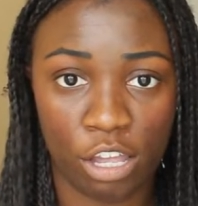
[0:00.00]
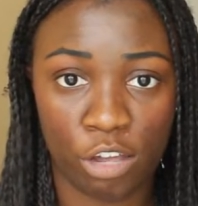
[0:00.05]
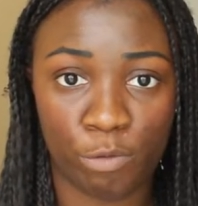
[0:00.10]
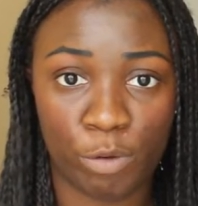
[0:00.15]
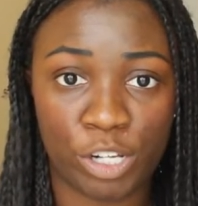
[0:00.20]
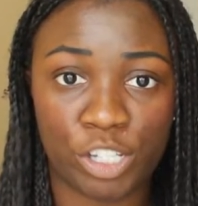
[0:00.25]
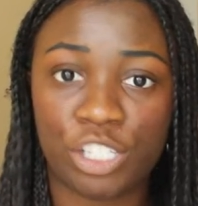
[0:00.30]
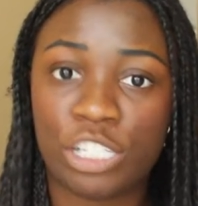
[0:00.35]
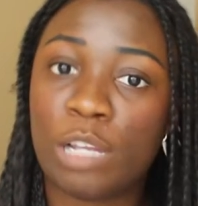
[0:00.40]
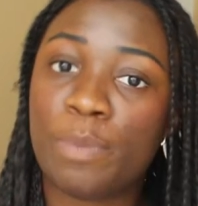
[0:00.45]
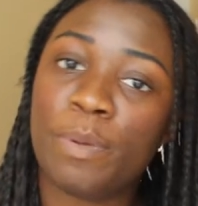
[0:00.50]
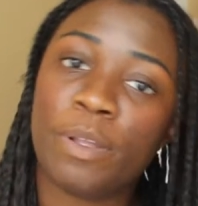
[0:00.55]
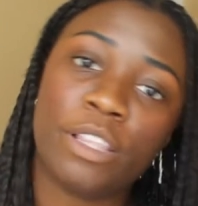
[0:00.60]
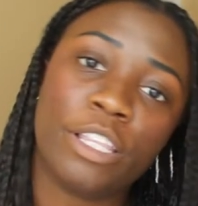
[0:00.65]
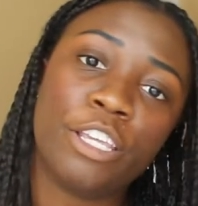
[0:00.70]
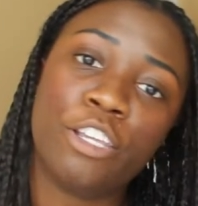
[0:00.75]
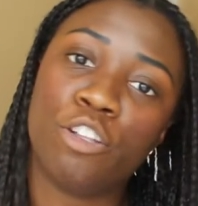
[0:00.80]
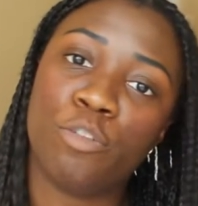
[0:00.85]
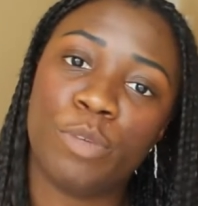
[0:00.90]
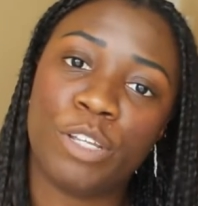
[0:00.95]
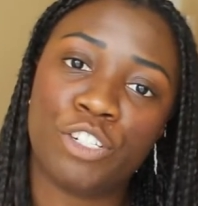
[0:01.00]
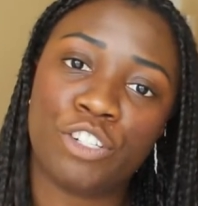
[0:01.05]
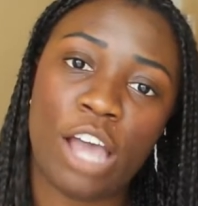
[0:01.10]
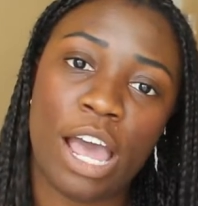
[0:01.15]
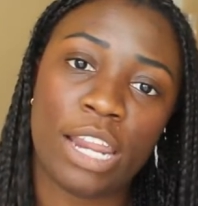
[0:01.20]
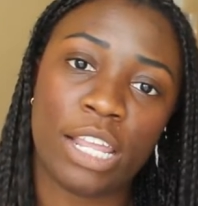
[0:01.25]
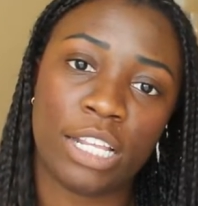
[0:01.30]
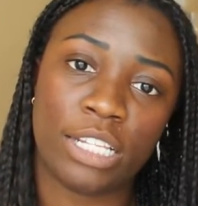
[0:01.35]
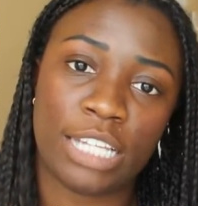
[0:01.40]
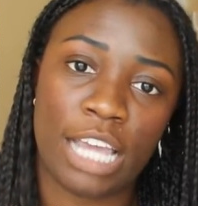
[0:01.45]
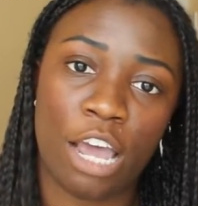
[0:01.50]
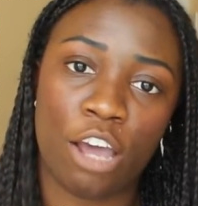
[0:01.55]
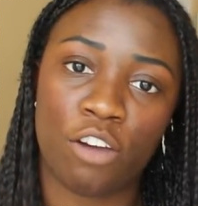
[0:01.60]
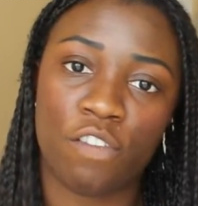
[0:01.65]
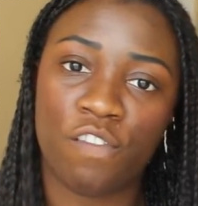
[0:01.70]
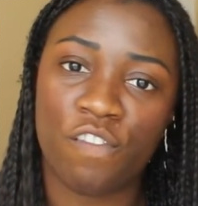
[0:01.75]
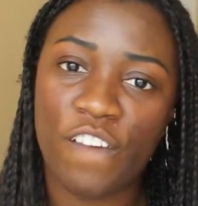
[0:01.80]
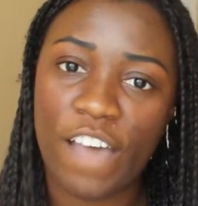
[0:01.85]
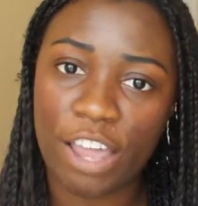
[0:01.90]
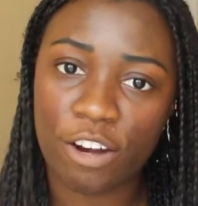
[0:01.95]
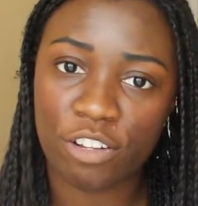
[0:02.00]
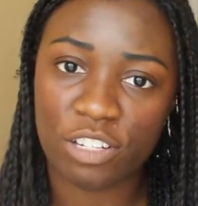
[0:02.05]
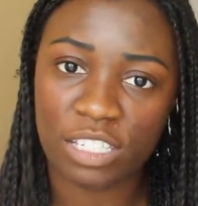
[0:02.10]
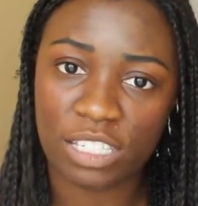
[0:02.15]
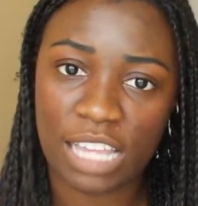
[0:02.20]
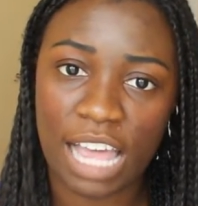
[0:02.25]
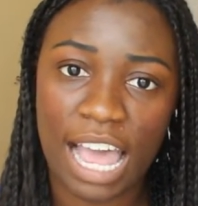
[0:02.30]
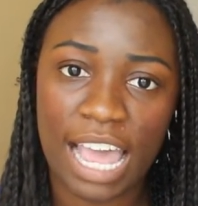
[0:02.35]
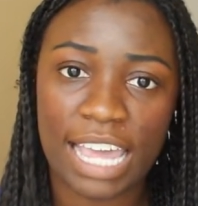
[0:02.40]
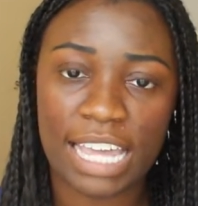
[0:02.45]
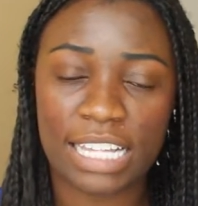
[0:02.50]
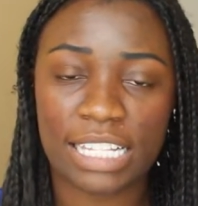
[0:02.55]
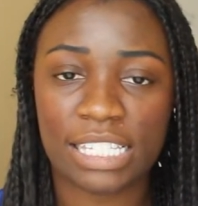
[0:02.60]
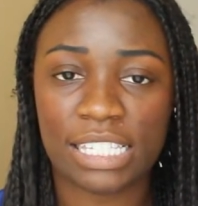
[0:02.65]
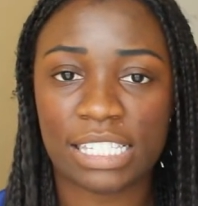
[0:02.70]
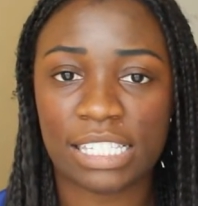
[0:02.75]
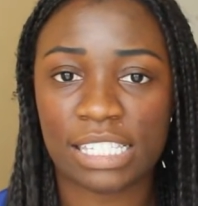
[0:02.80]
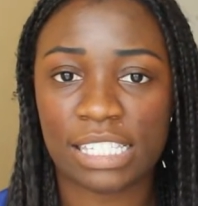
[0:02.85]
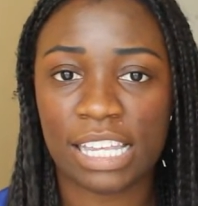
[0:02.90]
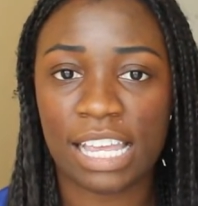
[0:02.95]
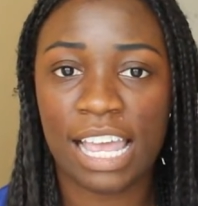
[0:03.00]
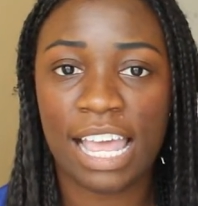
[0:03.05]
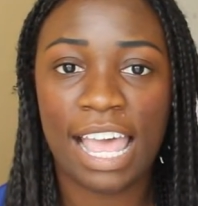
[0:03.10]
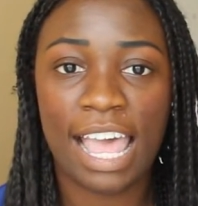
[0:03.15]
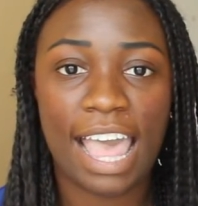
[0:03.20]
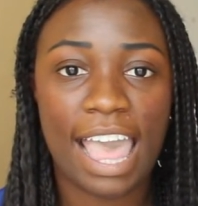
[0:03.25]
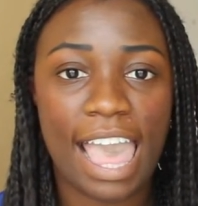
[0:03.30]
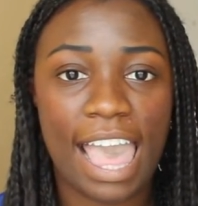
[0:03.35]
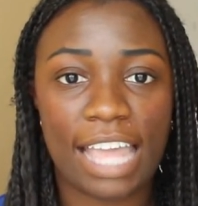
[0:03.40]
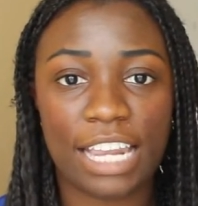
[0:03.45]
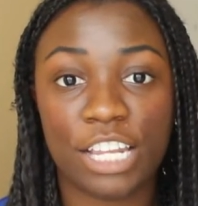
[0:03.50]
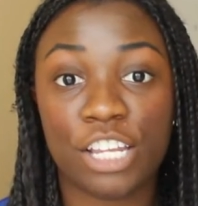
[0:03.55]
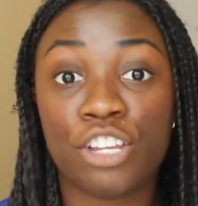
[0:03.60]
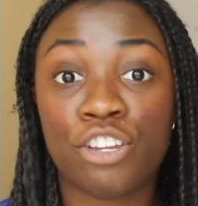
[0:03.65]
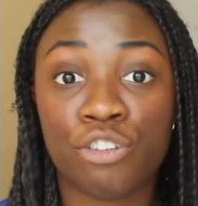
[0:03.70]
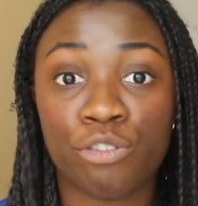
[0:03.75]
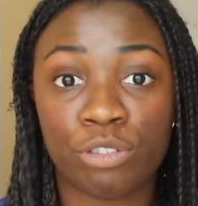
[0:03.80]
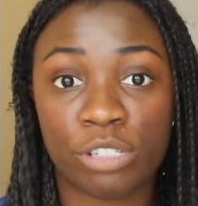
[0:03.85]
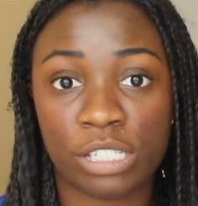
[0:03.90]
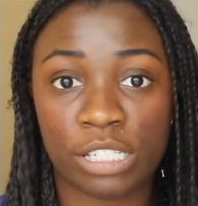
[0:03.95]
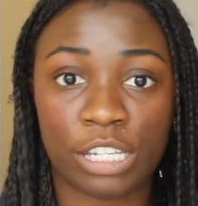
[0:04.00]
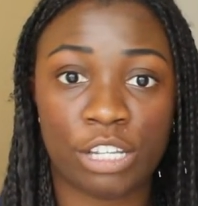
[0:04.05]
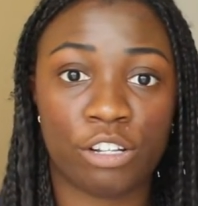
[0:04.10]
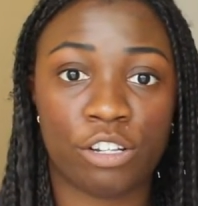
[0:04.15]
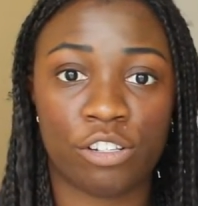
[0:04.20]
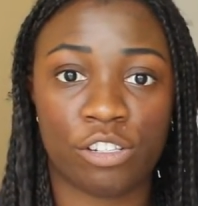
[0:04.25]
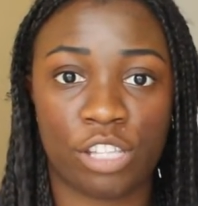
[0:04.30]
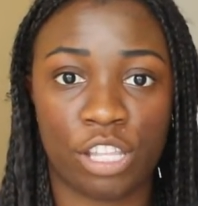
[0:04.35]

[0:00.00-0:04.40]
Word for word: which typically you'll be jotting down vital signs any new skills